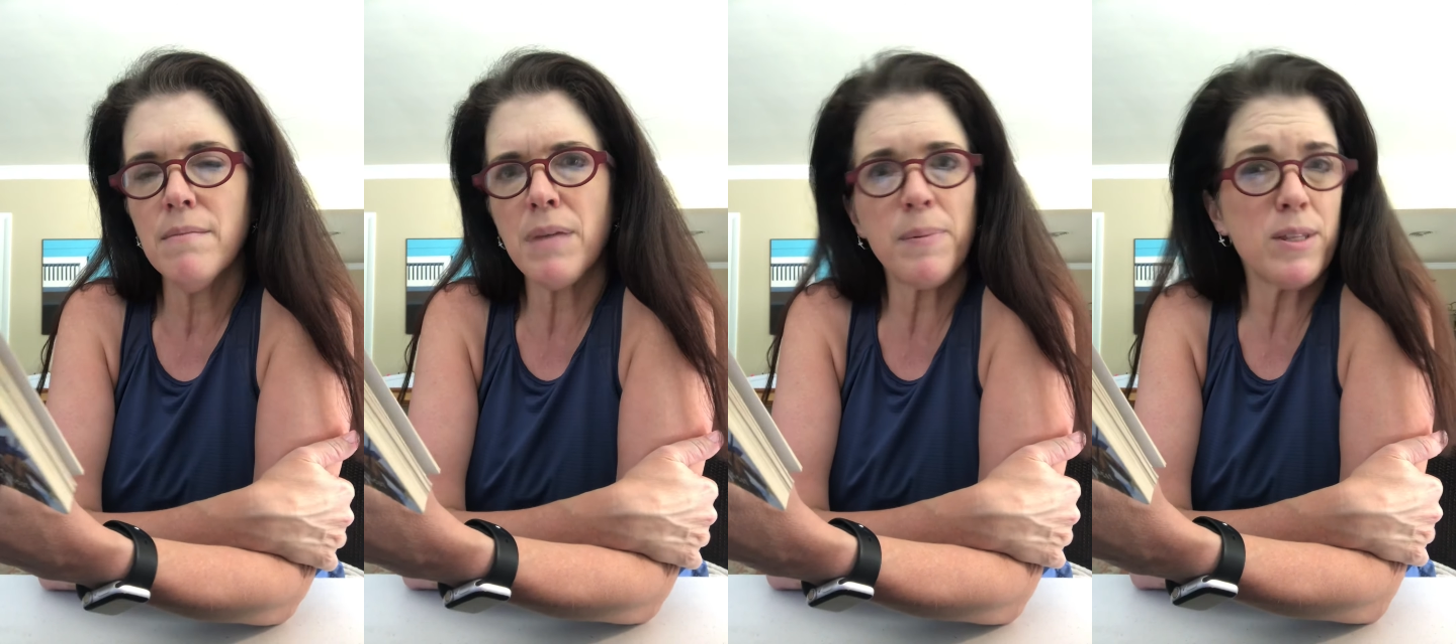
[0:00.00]

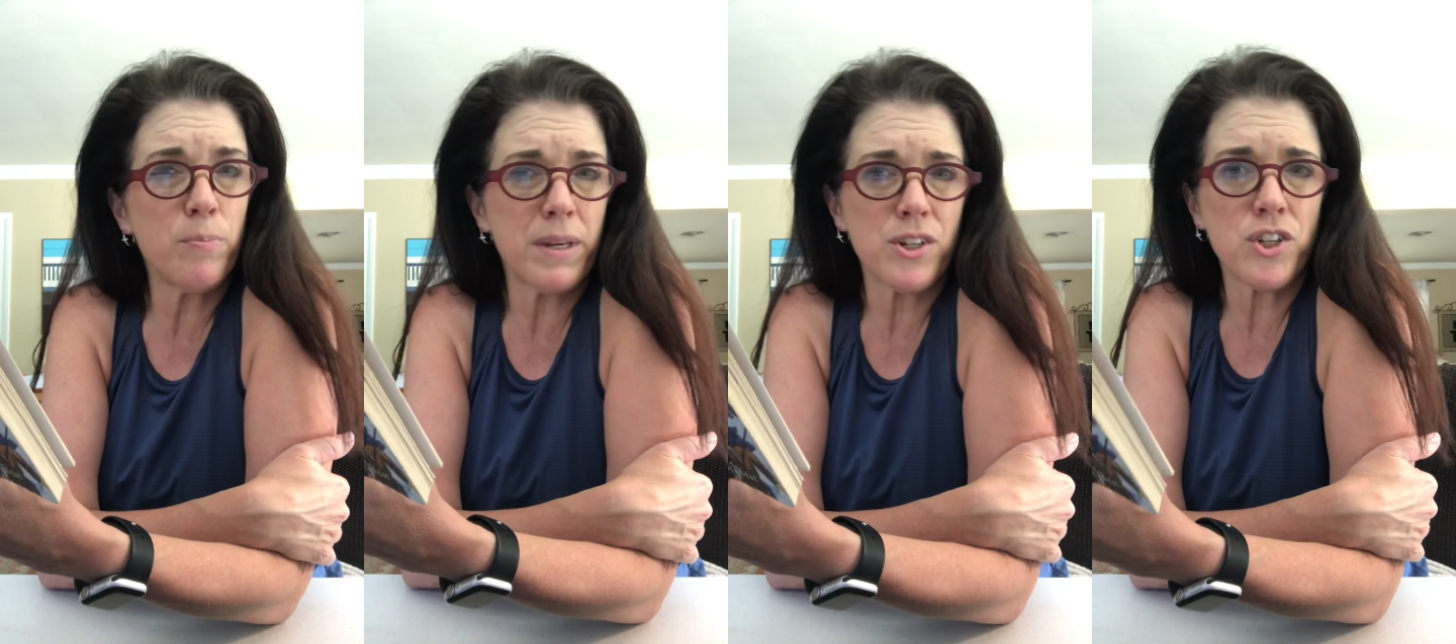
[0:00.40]
Maybe there'll
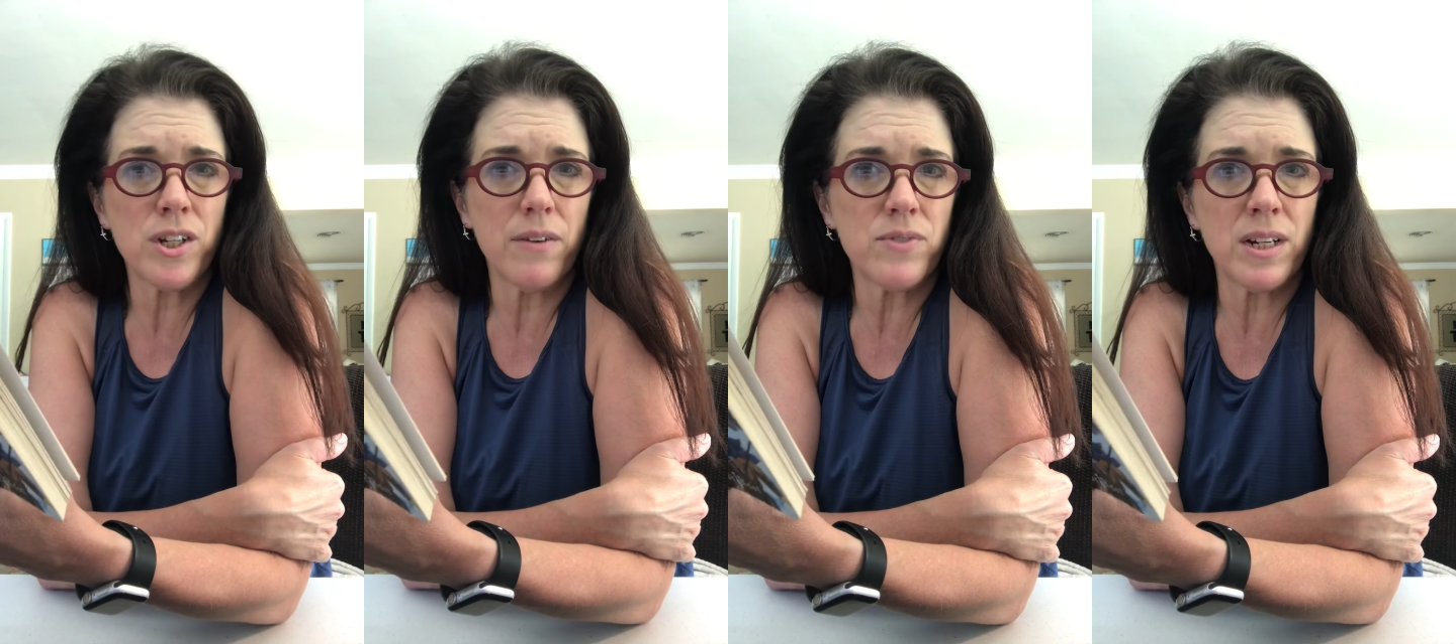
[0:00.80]
be a
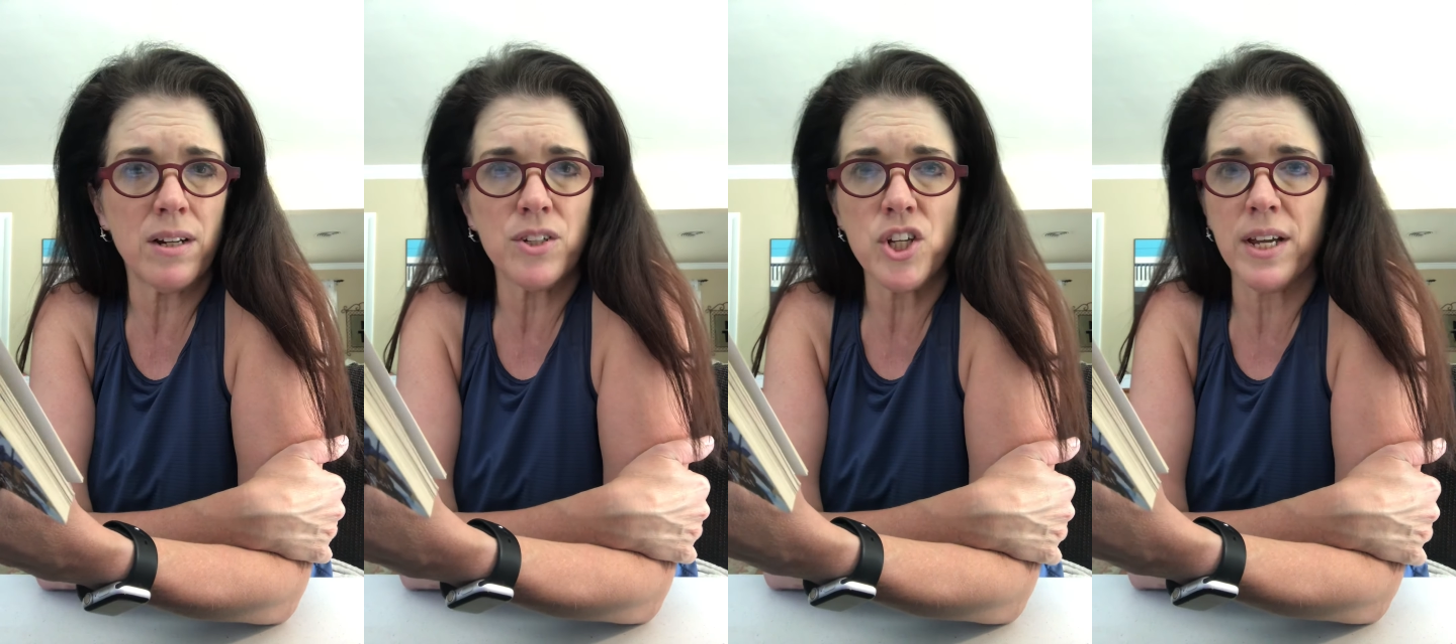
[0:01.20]
shift and
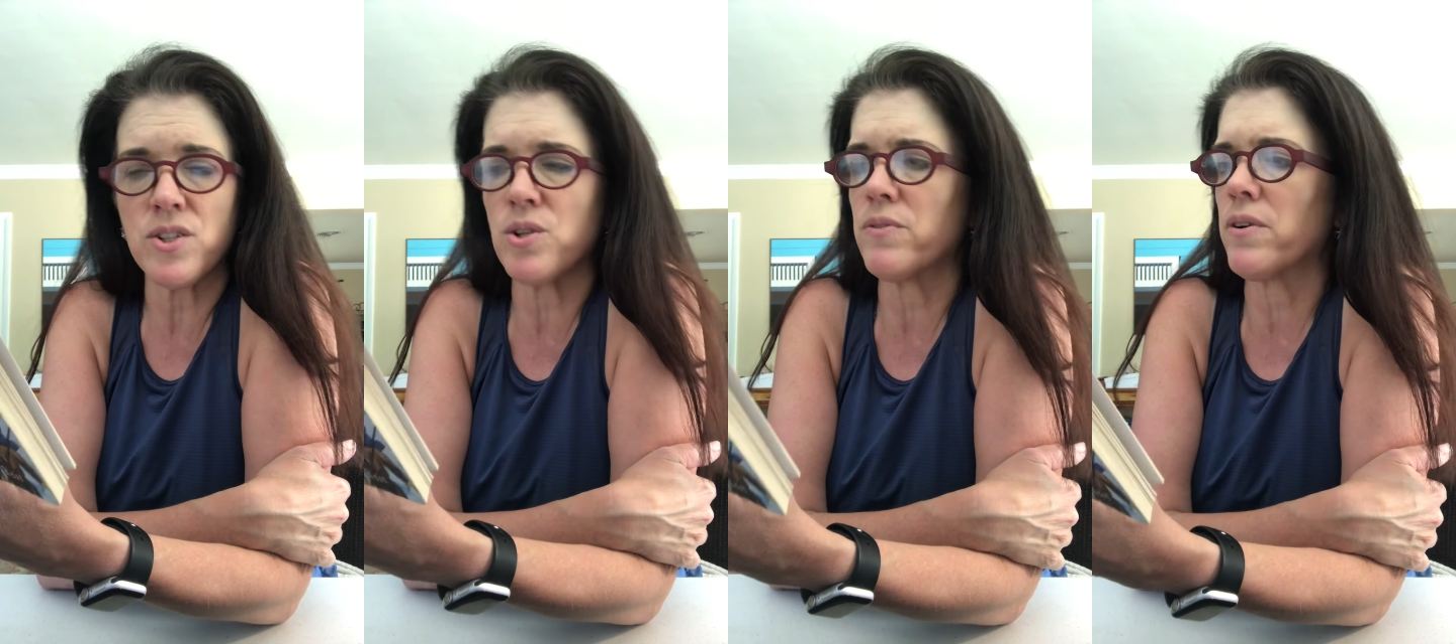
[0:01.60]
it'll
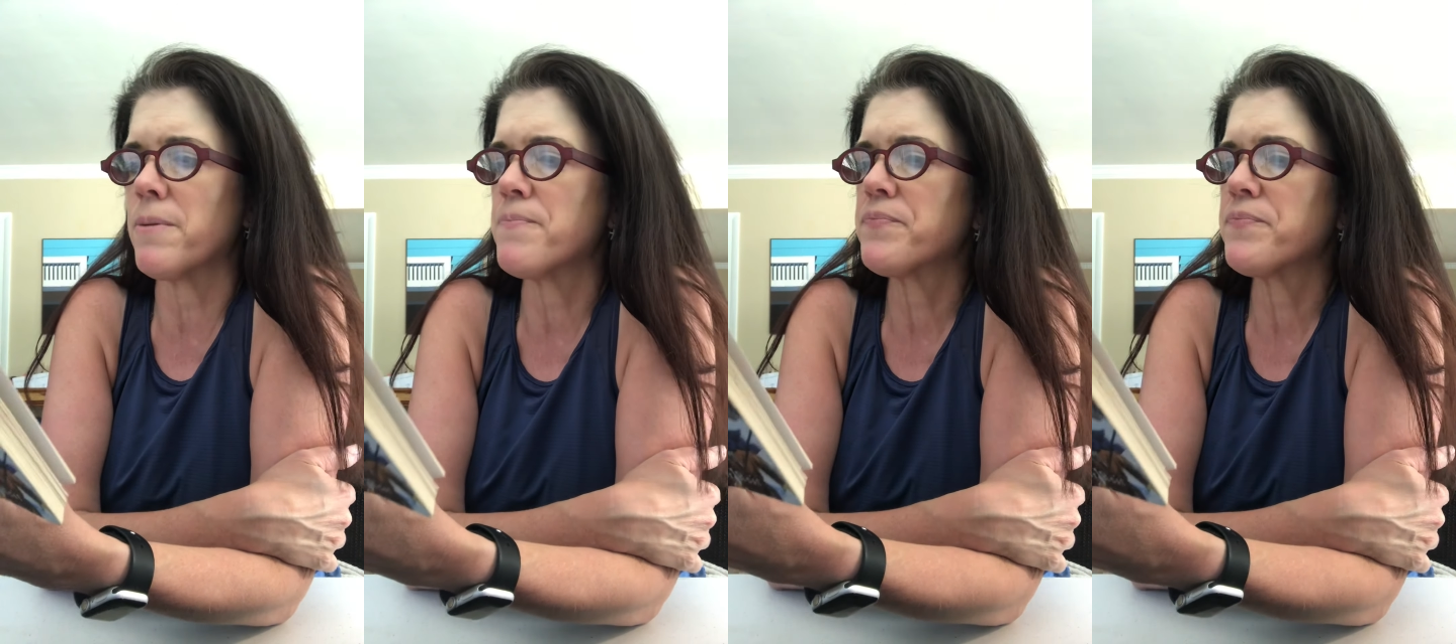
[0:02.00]
change over.